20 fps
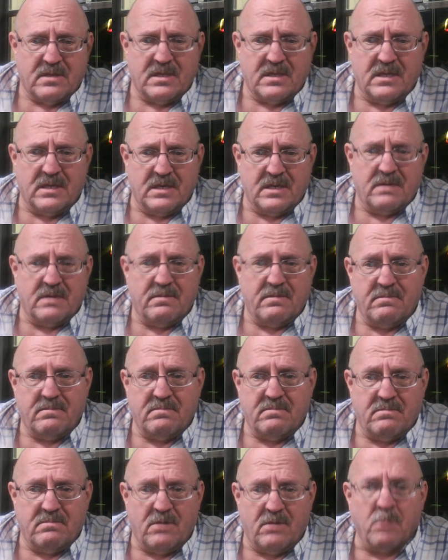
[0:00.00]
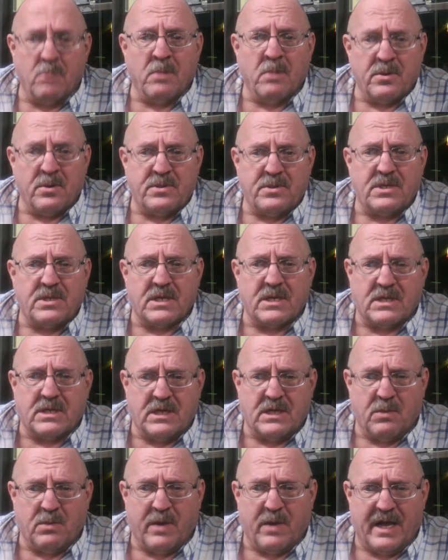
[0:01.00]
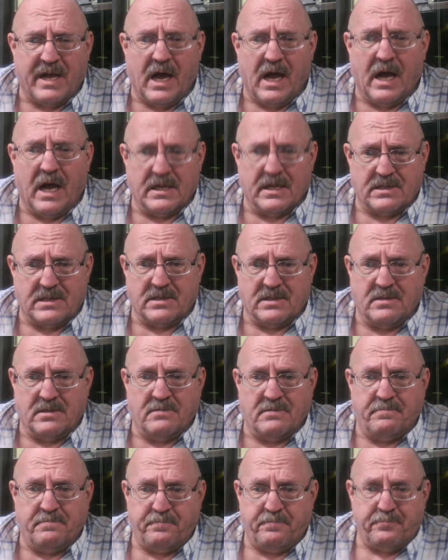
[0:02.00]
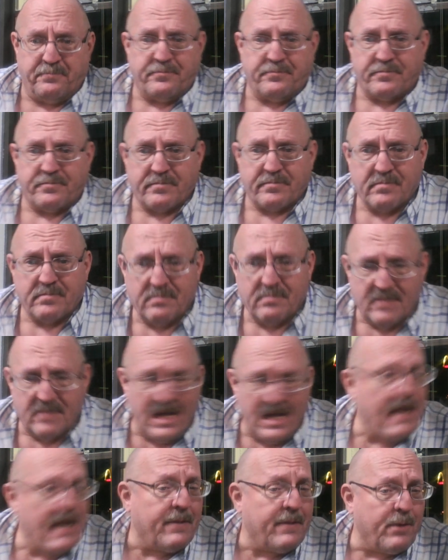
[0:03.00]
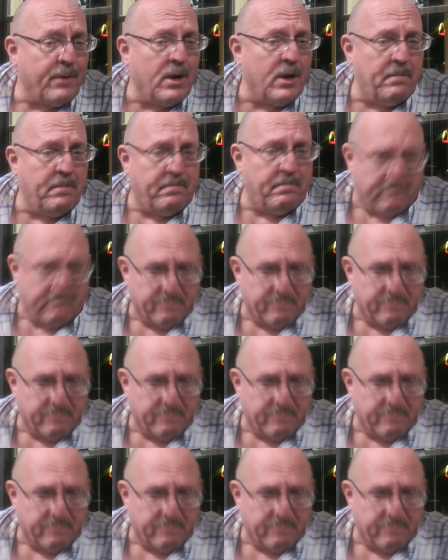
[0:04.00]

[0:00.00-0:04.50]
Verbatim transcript: the uh, almost 60 we got. So I had a very